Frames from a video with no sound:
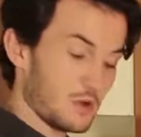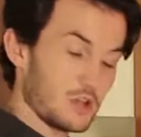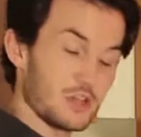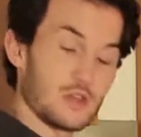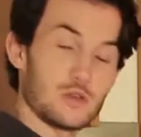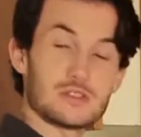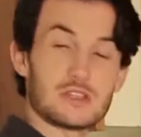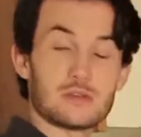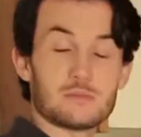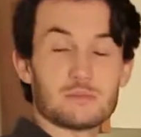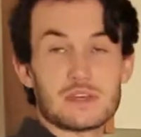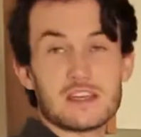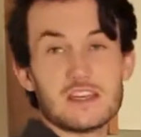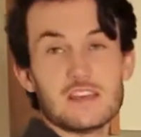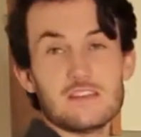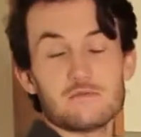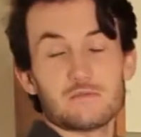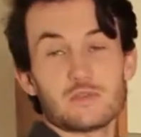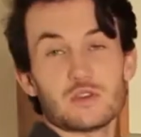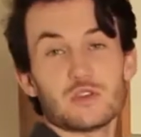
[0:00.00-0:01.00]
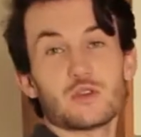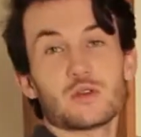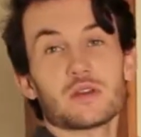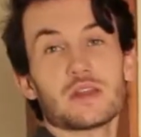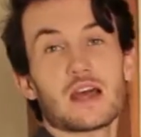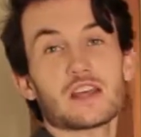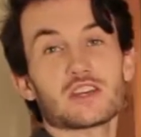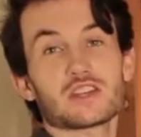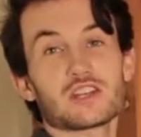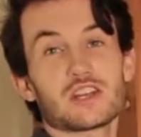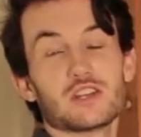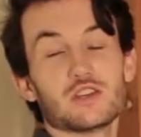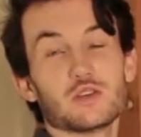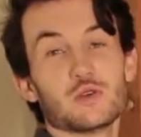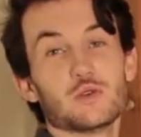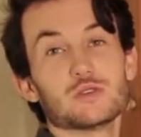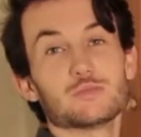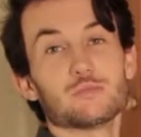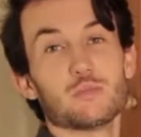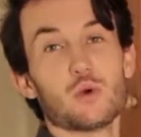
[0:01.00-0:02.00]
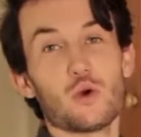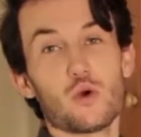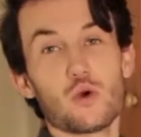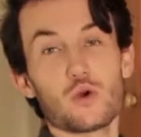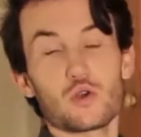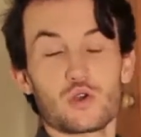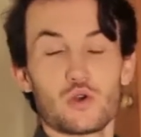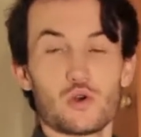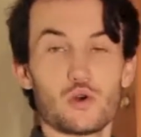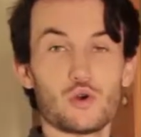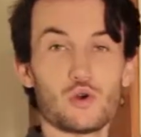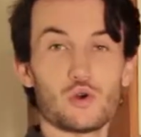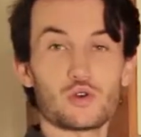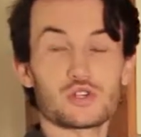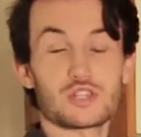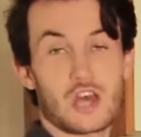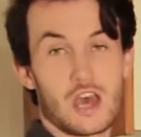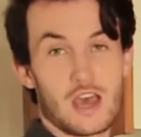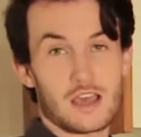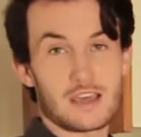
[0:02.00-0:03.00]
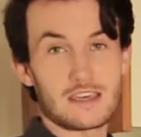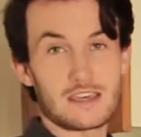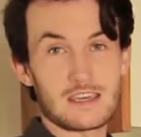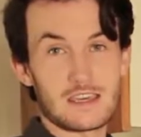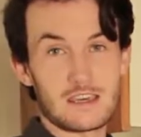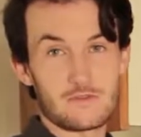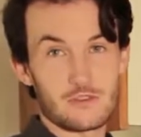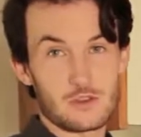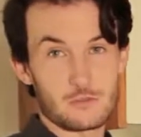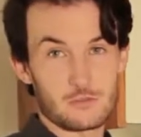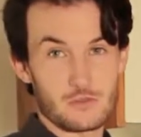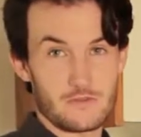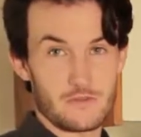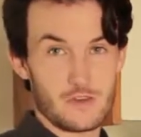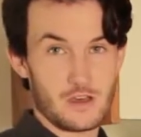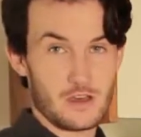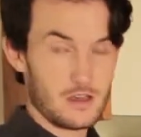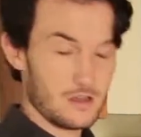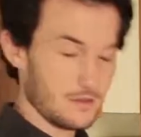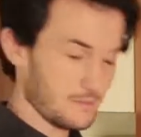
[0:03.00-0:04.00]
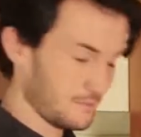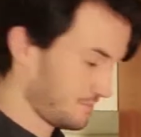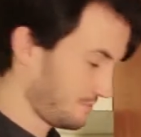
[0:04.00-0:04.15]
we're using beef, but you can actually use pork or turkey if you prefer.